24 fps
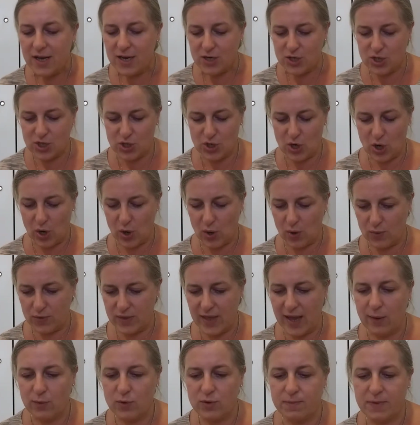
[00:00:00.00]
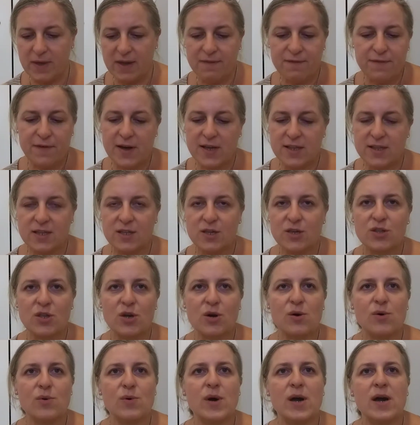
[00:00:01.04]
So that would be a fun
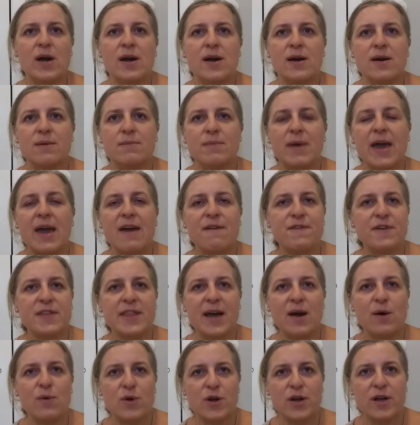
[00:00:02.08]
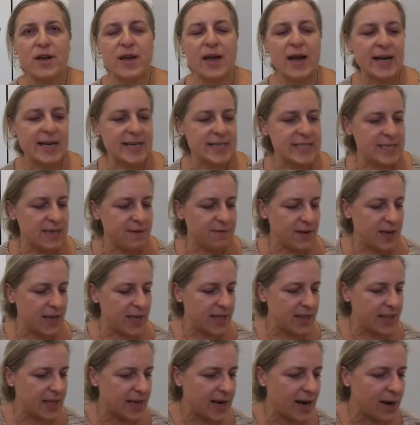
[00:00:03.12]
half an hour
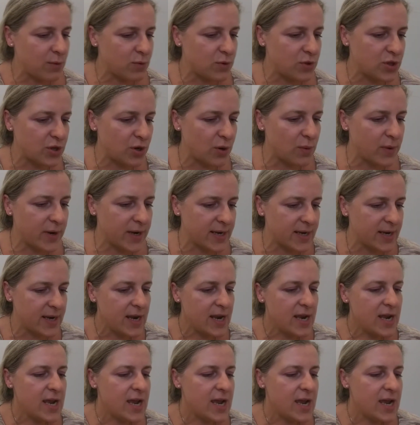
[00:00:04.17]
activity that I would throw in